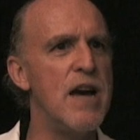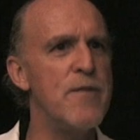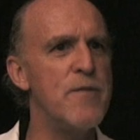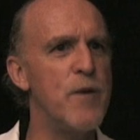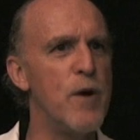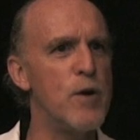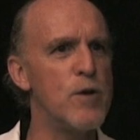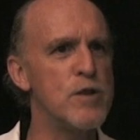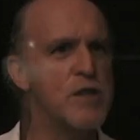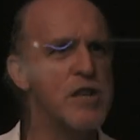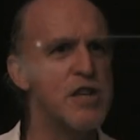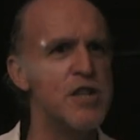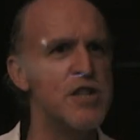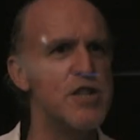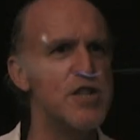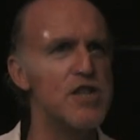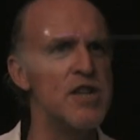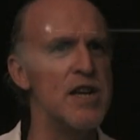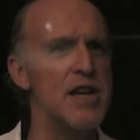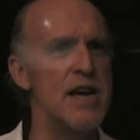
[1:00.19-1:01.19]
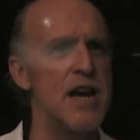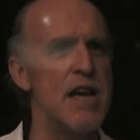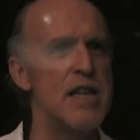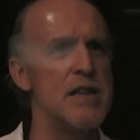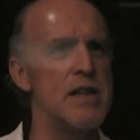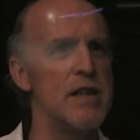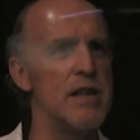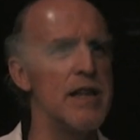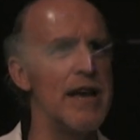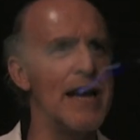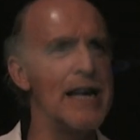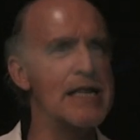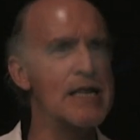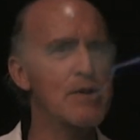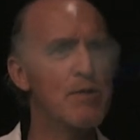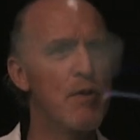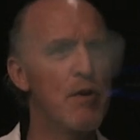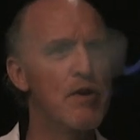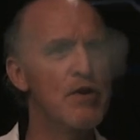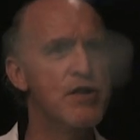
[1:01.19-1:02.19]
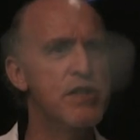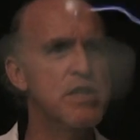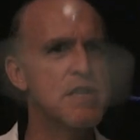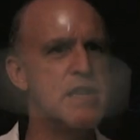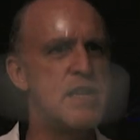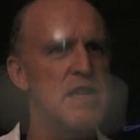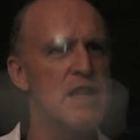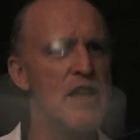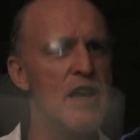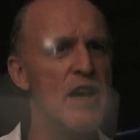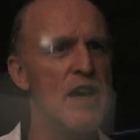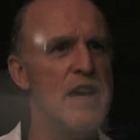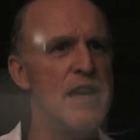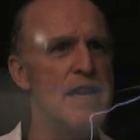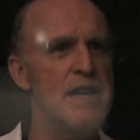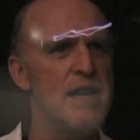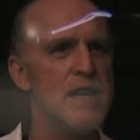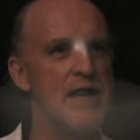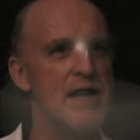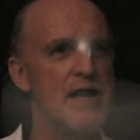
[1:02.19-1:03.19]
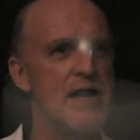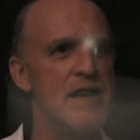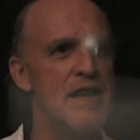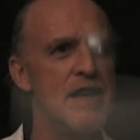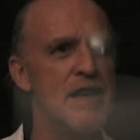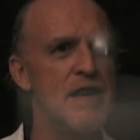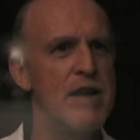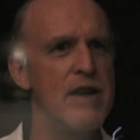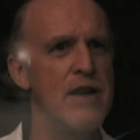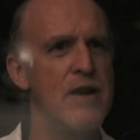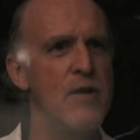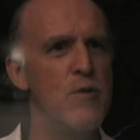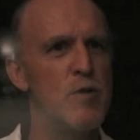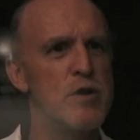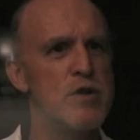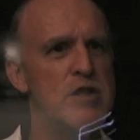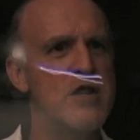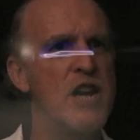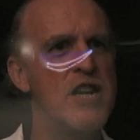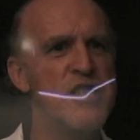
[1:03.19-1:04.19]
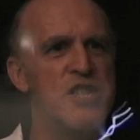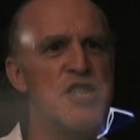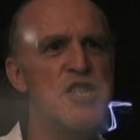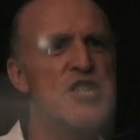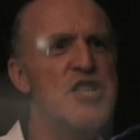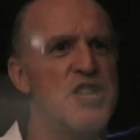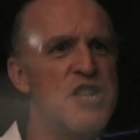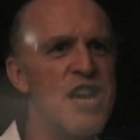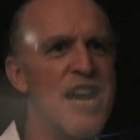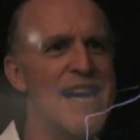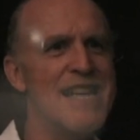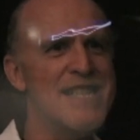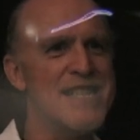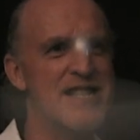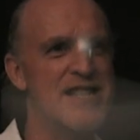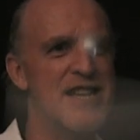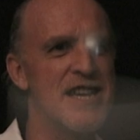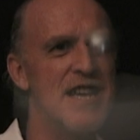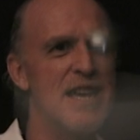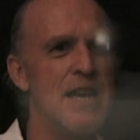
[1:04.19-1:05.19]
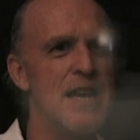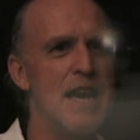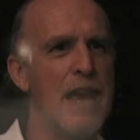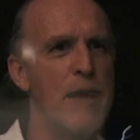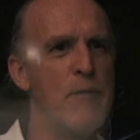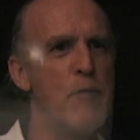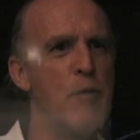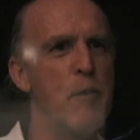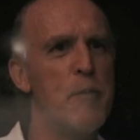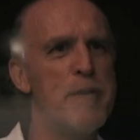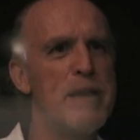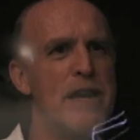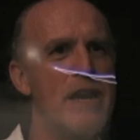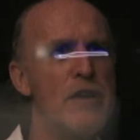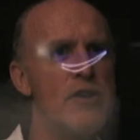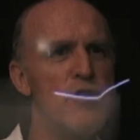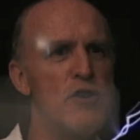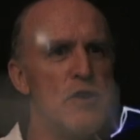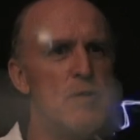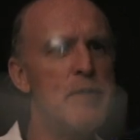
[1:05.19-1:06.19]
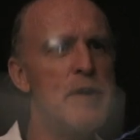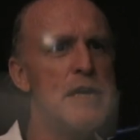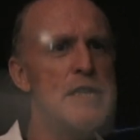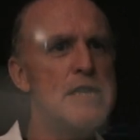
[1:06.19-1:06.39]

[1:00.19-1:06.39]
voltage, and the last person in line will touch his chest, and we'll be a human